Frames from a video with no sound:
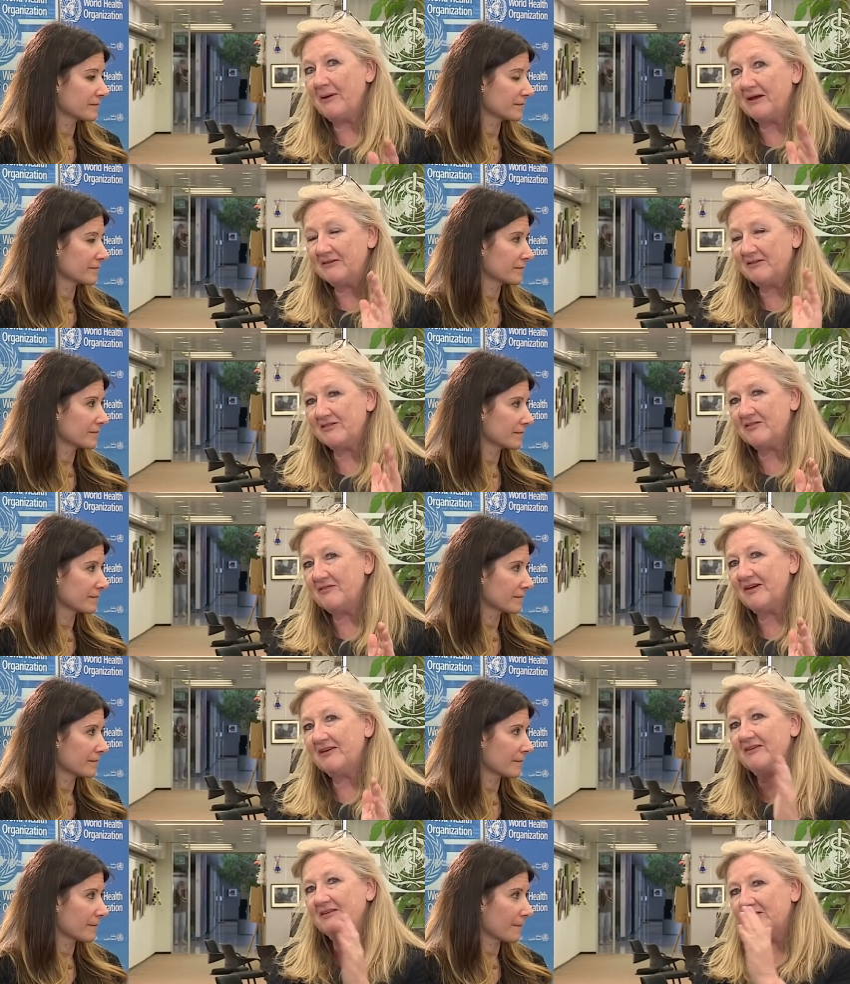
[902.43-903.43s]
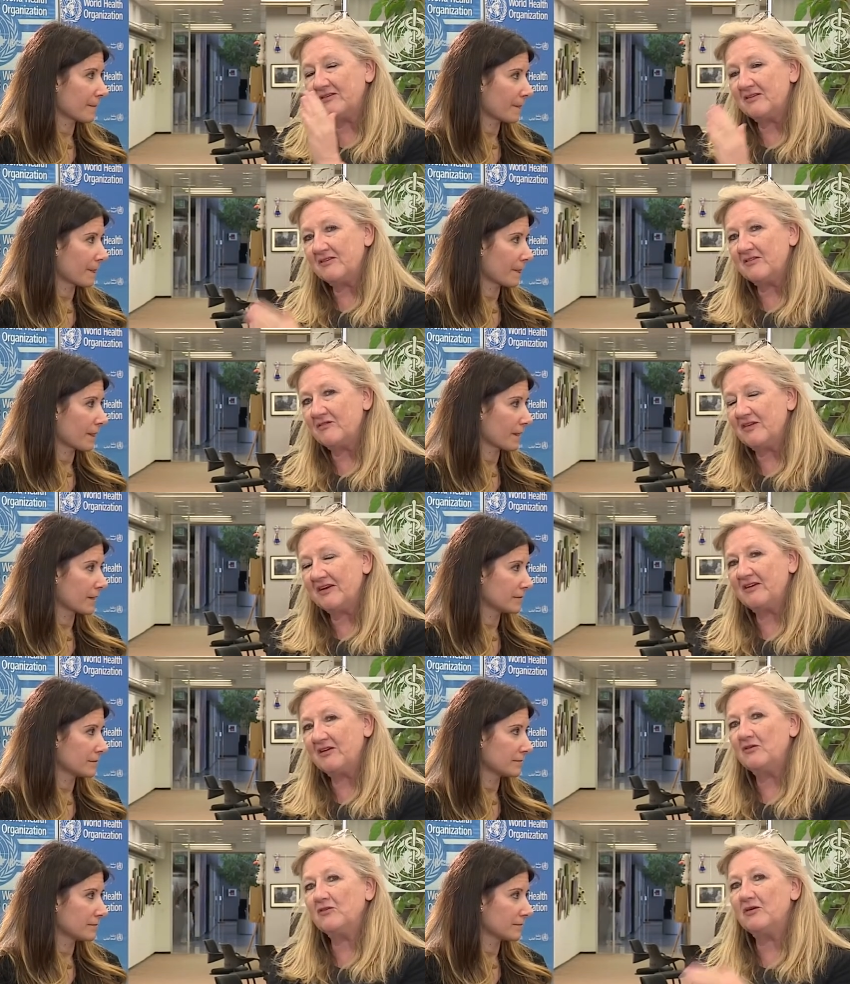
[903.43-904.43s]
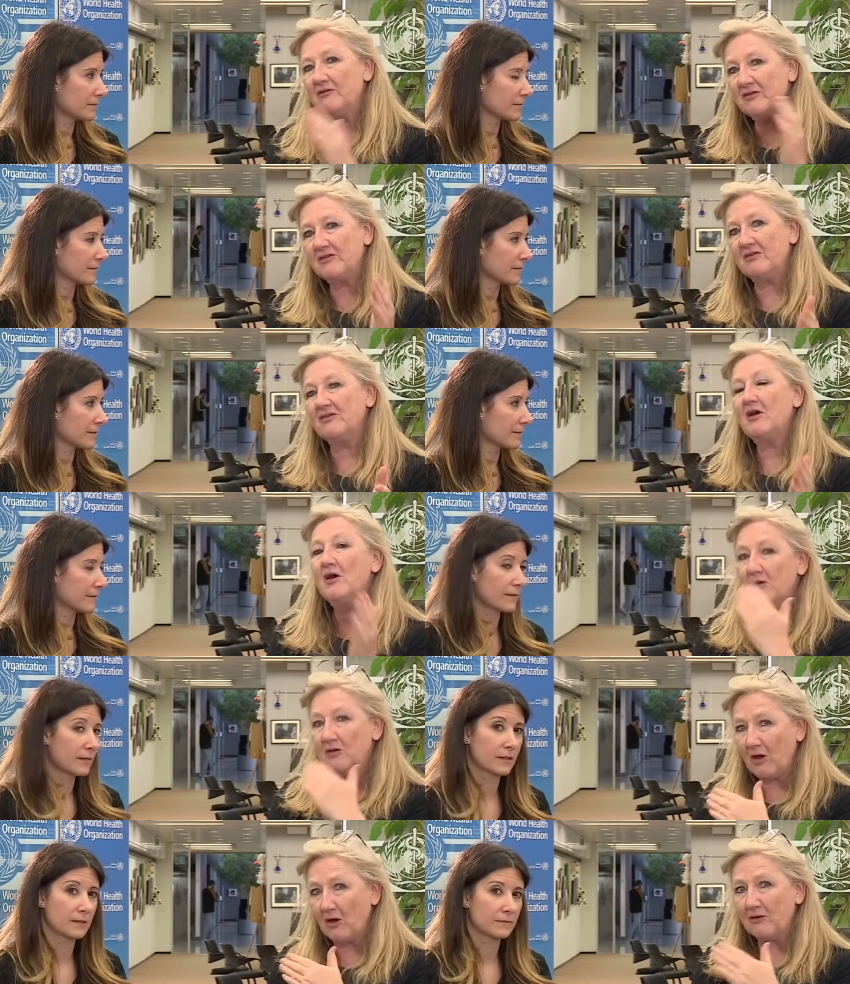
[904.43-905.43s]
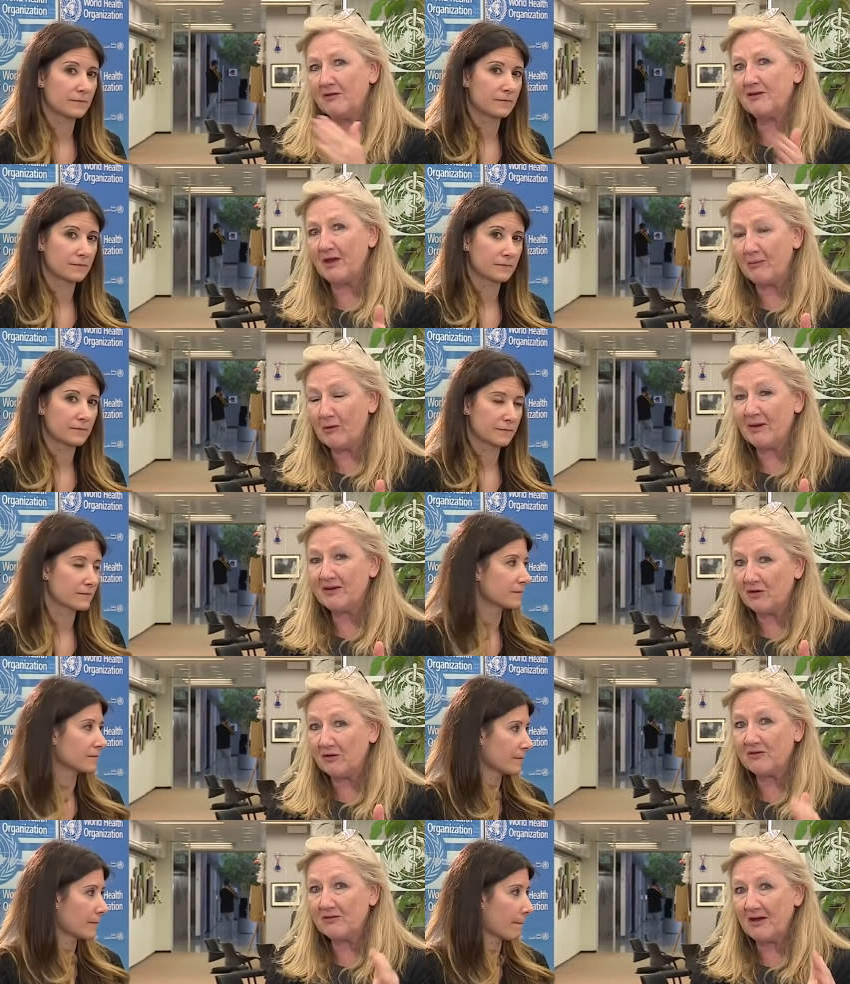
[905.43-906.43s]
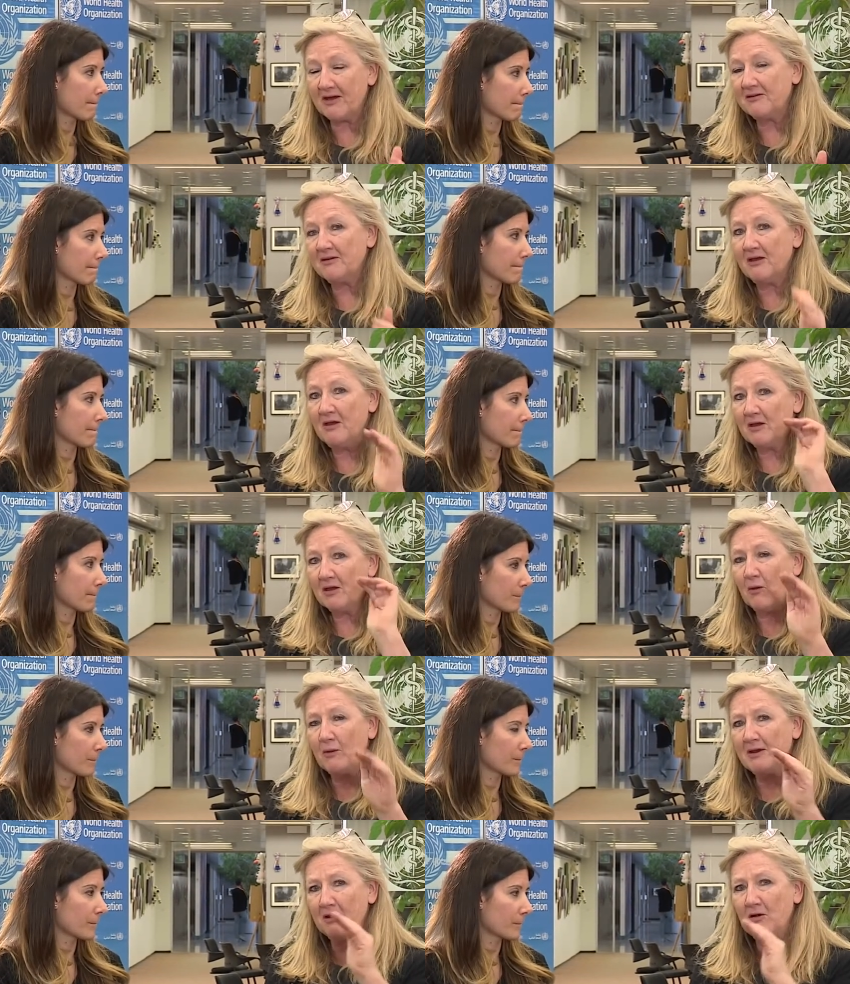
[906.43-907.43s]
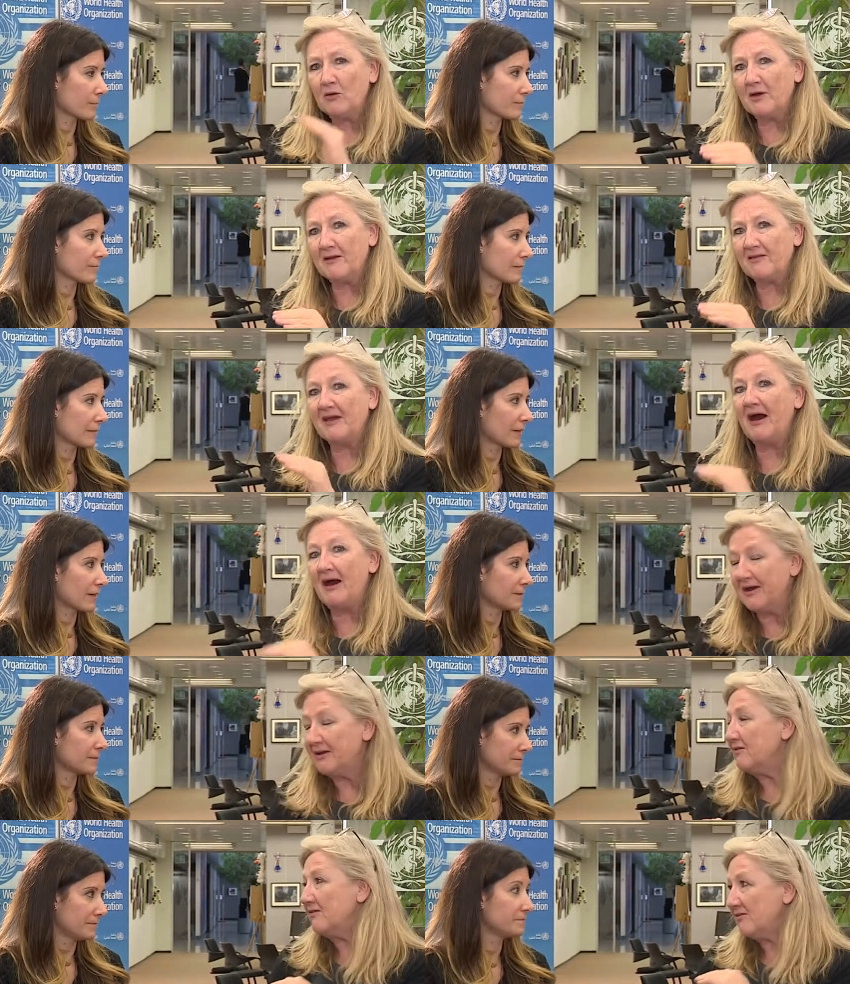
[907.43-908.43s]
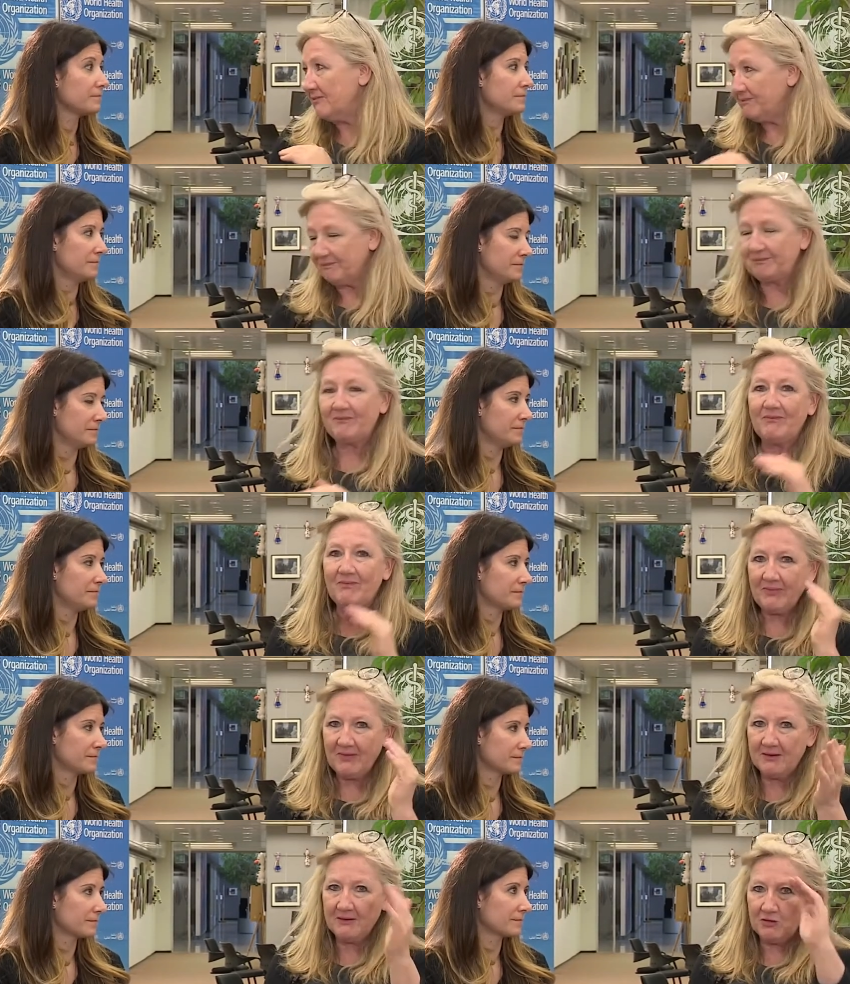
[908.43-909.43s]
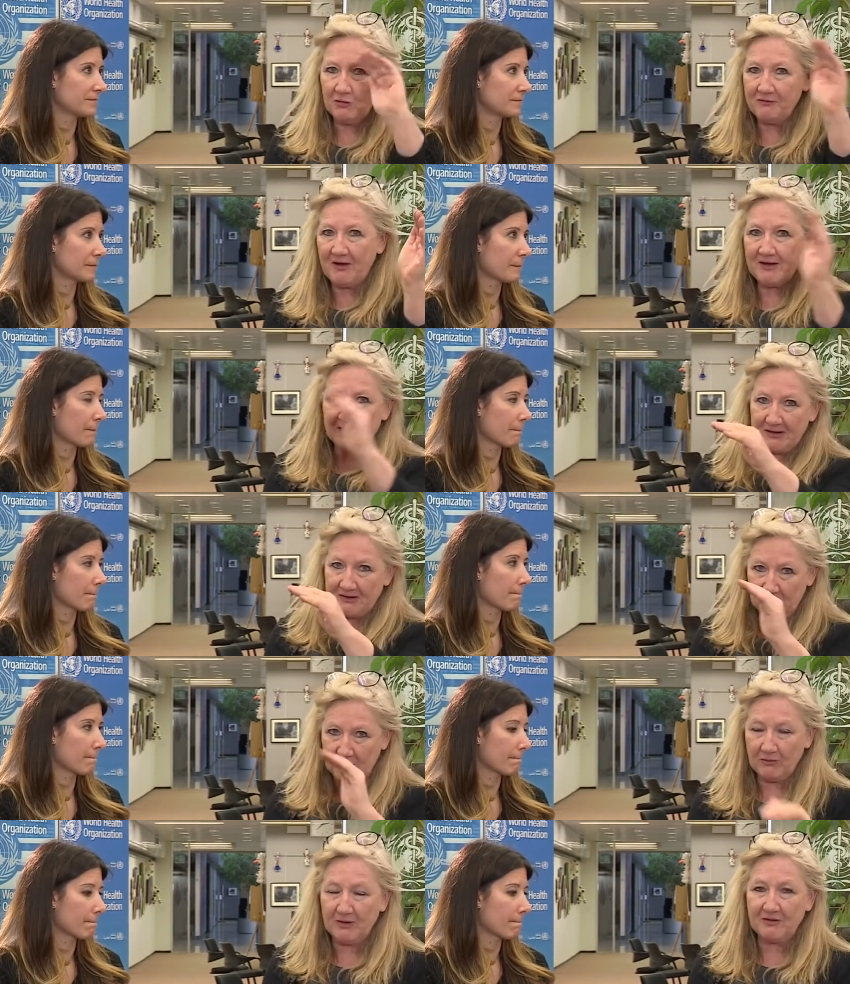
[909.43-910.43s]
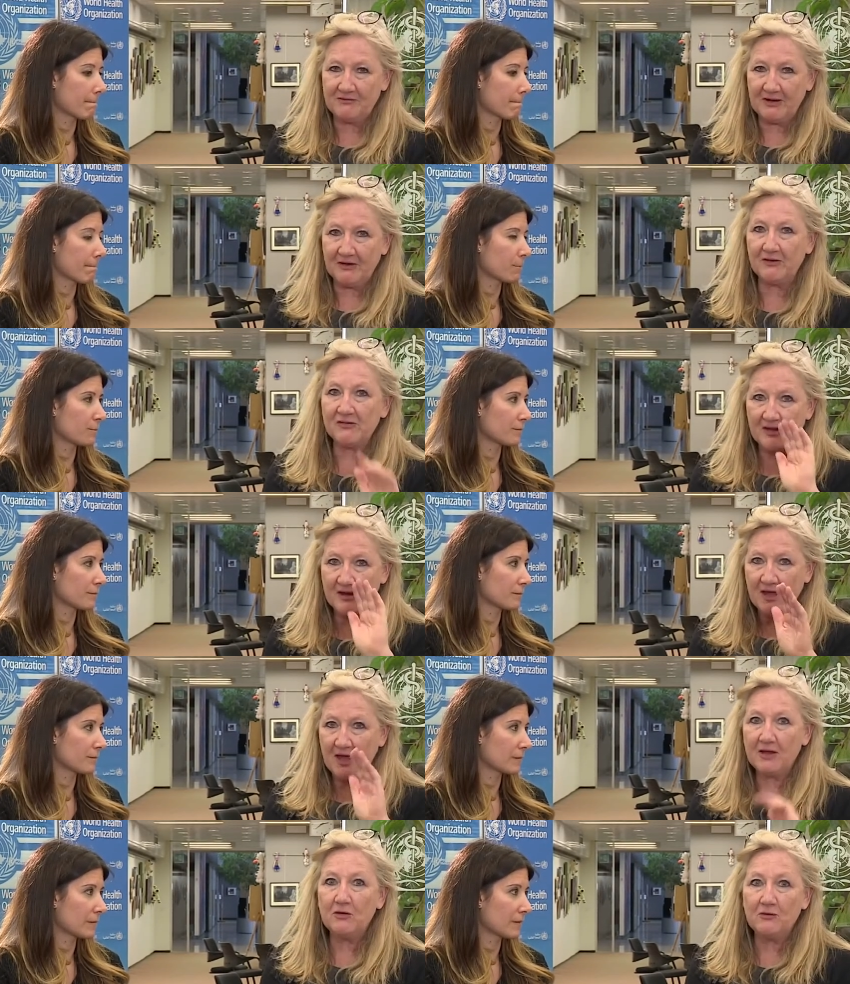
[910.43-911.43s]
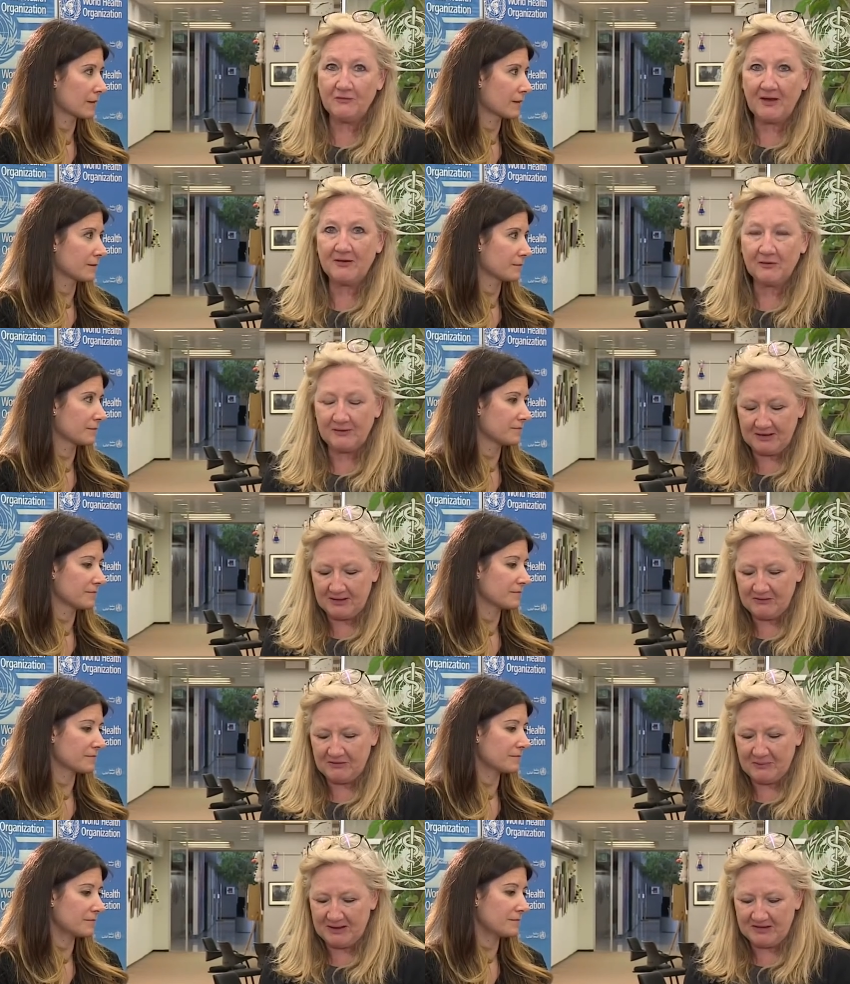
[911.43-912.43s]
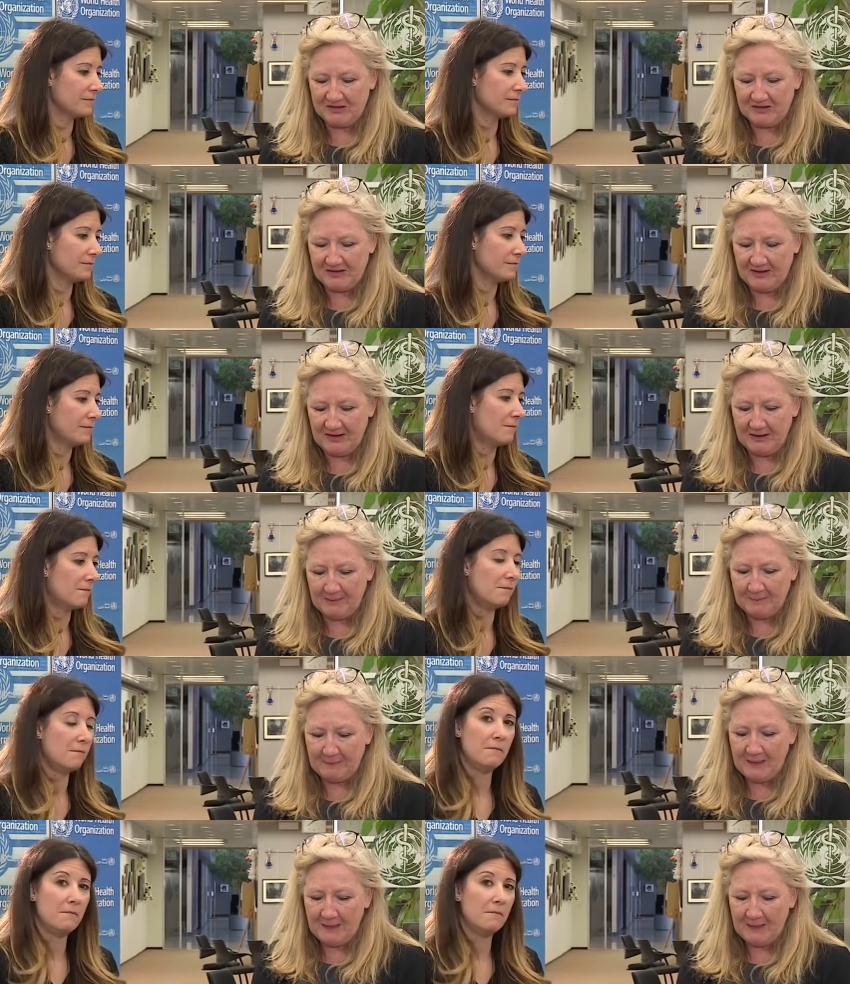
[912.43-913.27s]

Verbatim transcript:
Speaker 1: about disinfectants and disinfecting your surfaces, go to the WHO site, go in and look at the guidance. Mm -hmm. You'll find it under coronavirus and you'll find all that information there.